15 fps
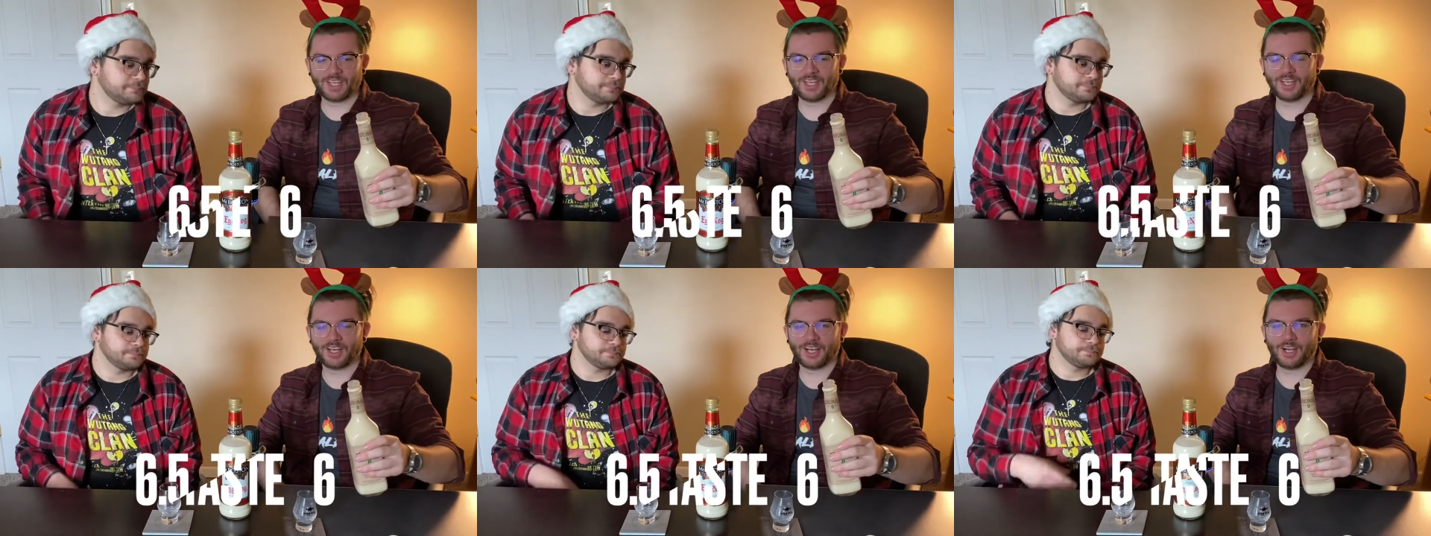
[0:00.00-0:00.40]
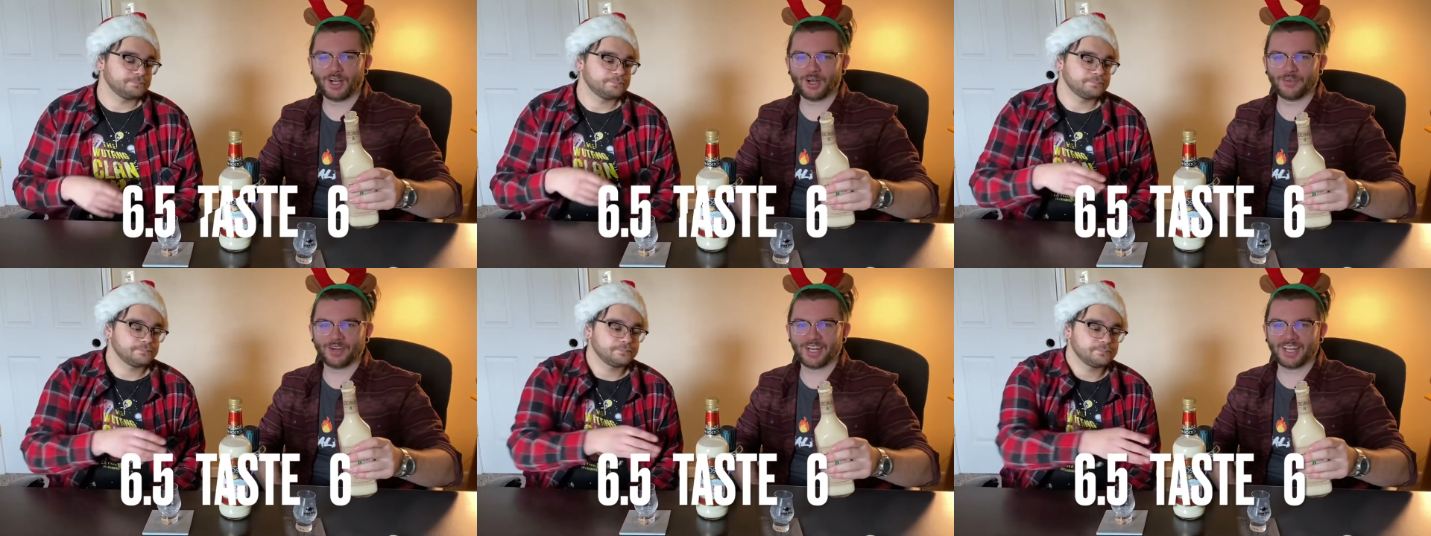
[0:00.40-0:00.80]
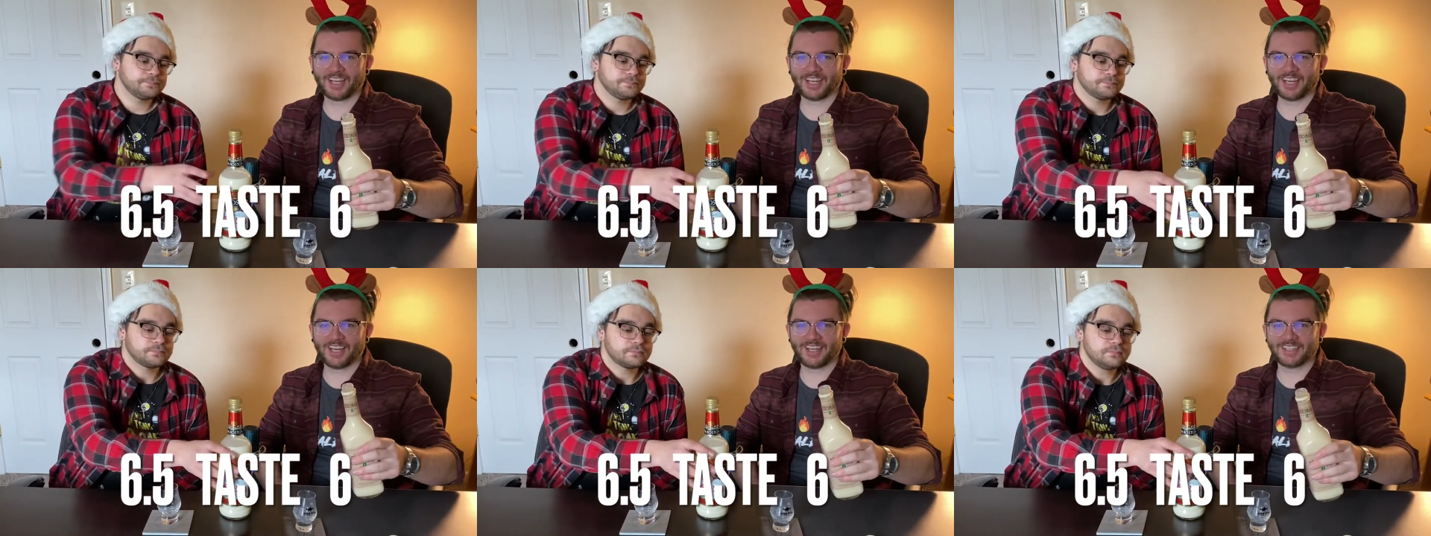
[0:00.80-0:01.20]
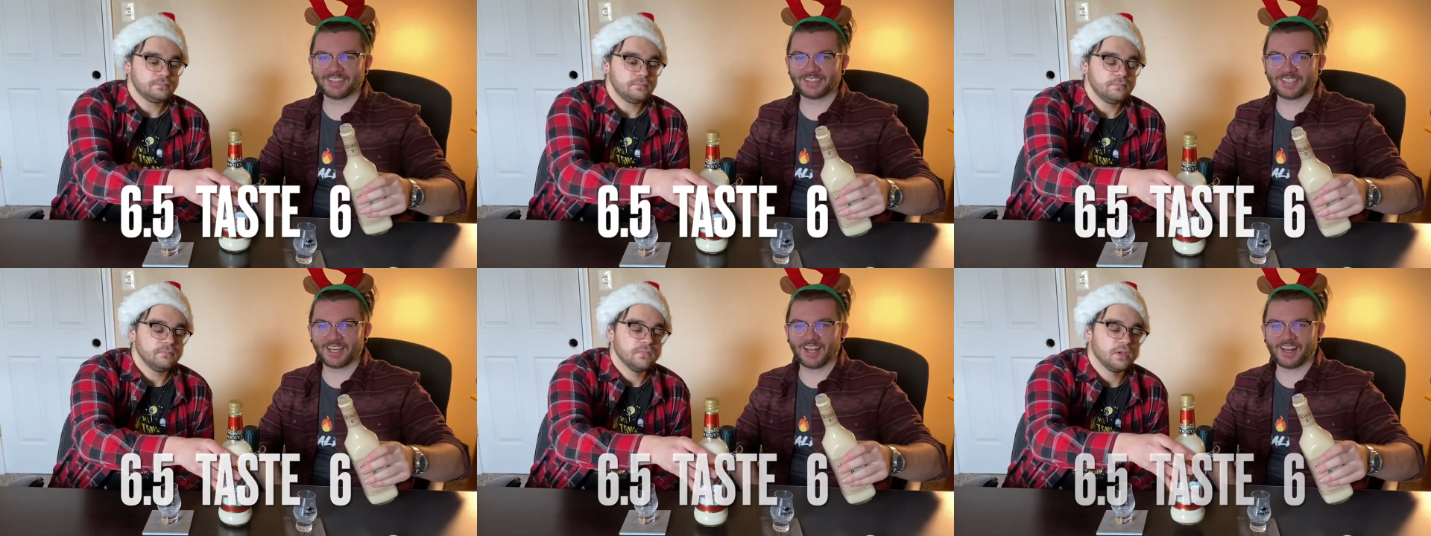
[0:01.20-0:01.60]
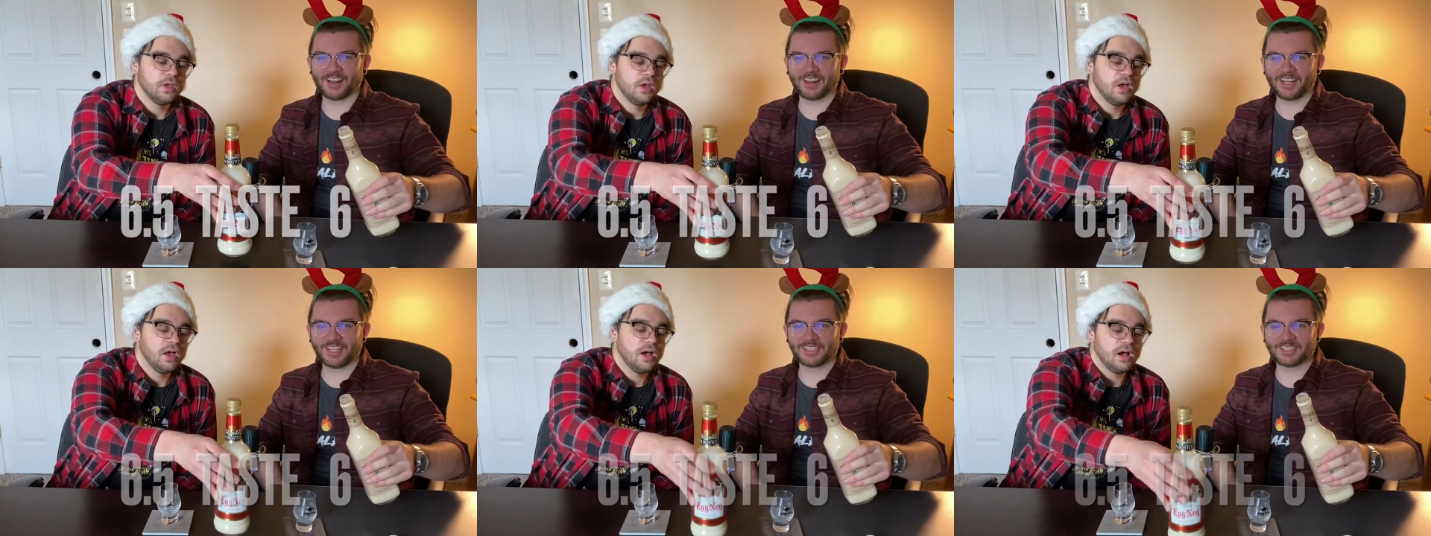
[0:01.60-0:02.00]
Speaker 1: All right, guys,
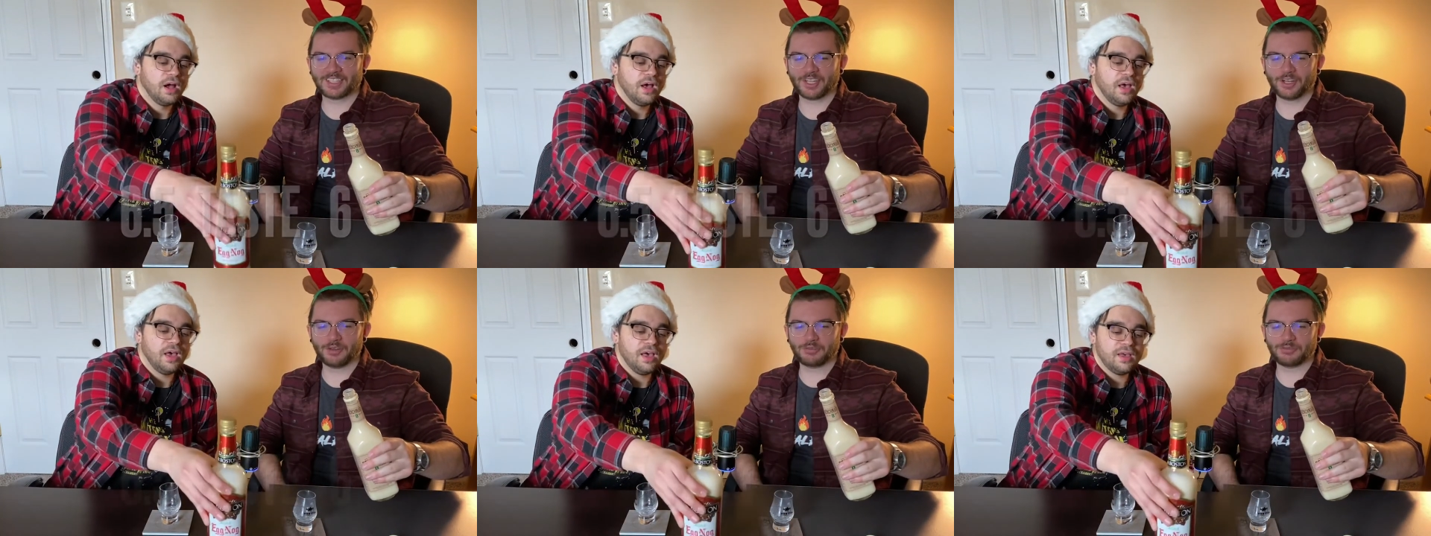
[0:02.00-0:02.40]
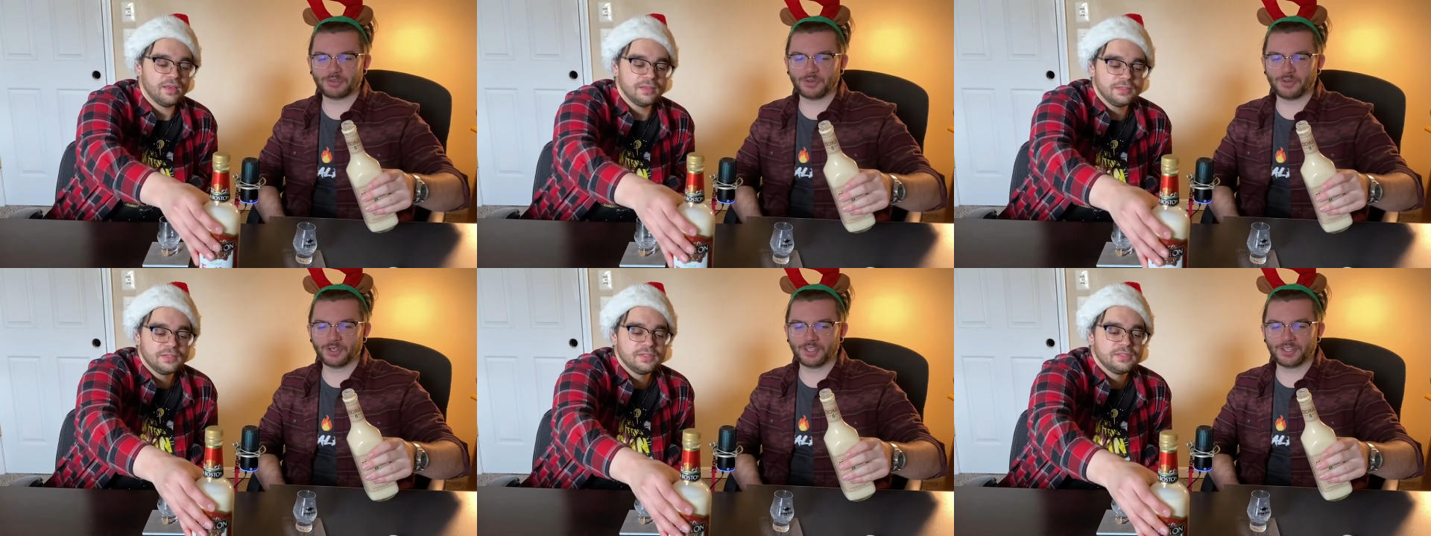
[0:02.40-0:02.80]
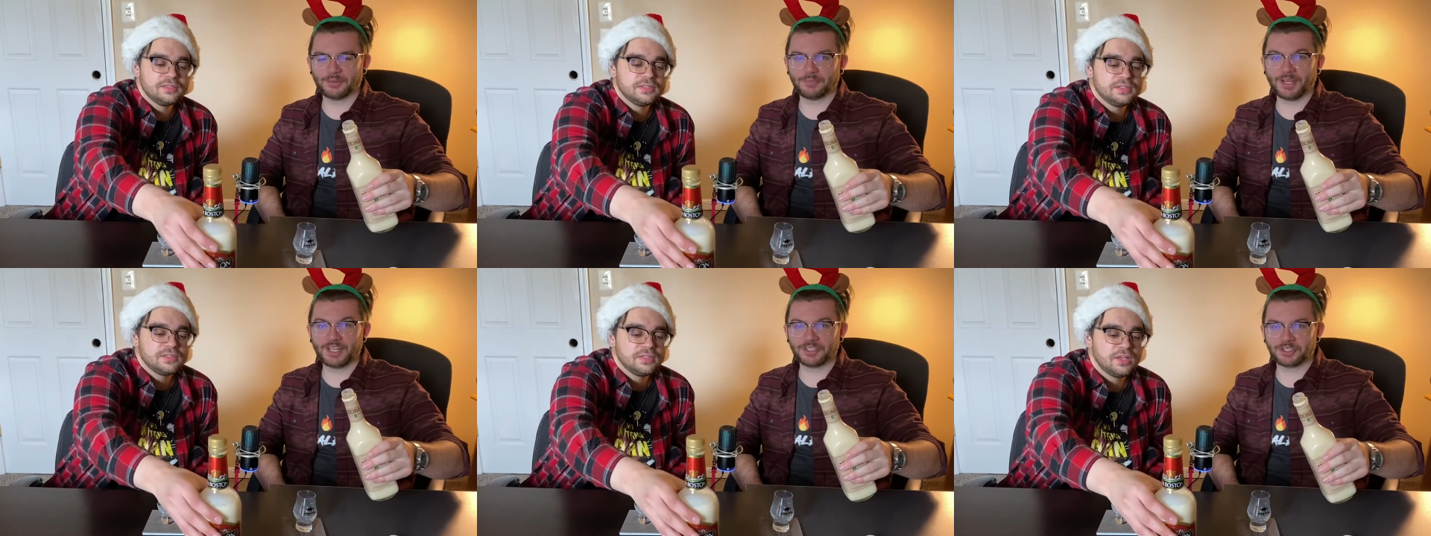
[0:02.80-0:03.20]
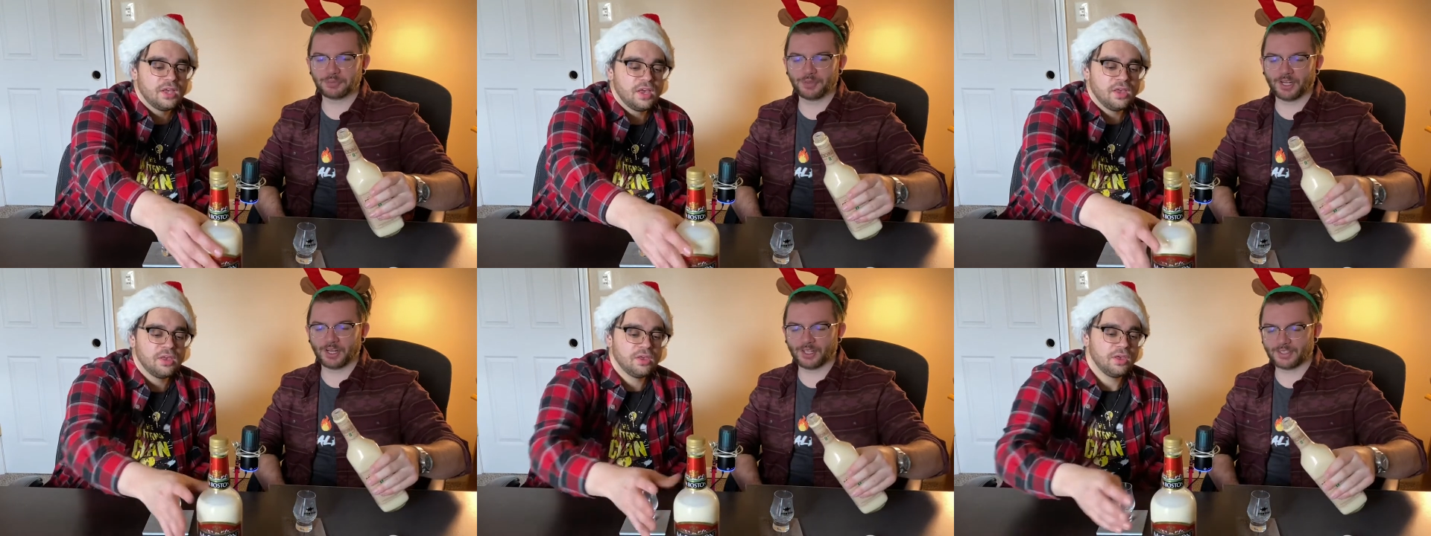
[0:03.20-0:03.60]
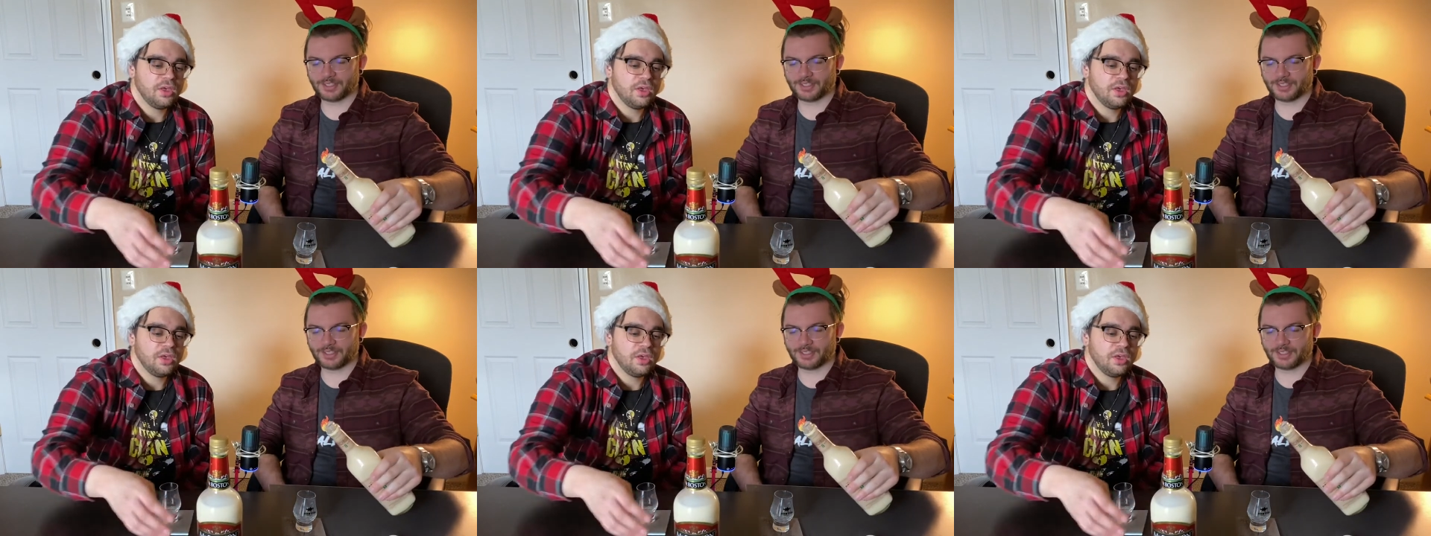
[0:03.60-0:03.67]
let's go for the benchmark.